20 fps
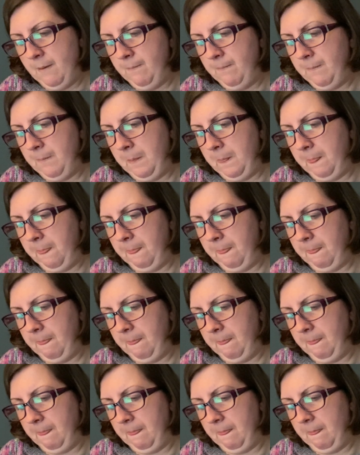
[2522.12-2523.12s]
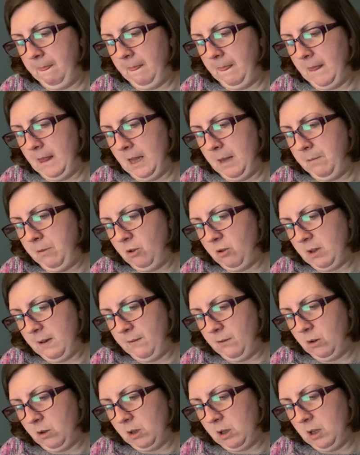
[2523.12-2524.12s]
me just have
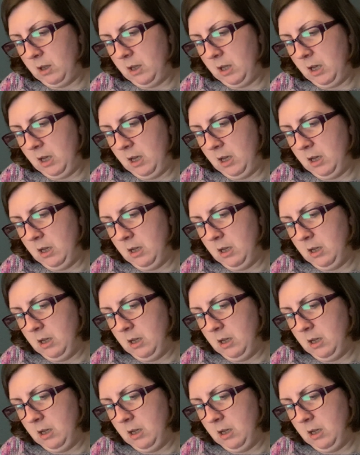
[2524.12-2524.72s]
a look at the.